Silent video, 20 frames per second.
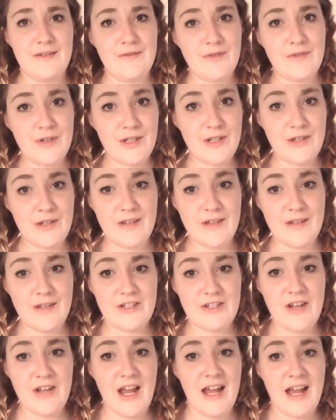for you
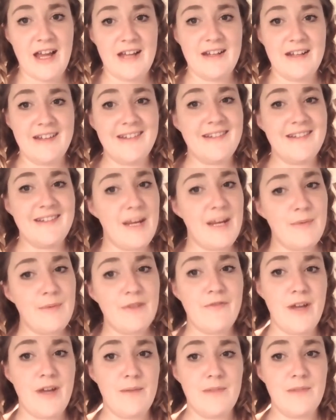that you had a stable
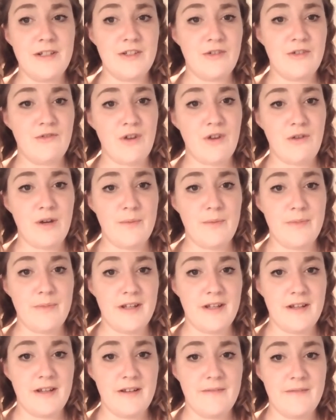family to grow up
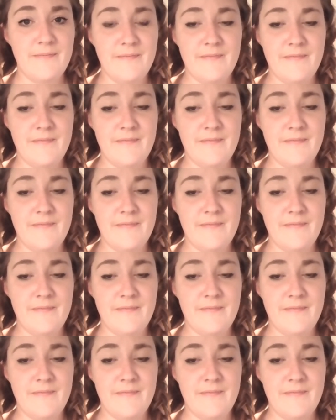in,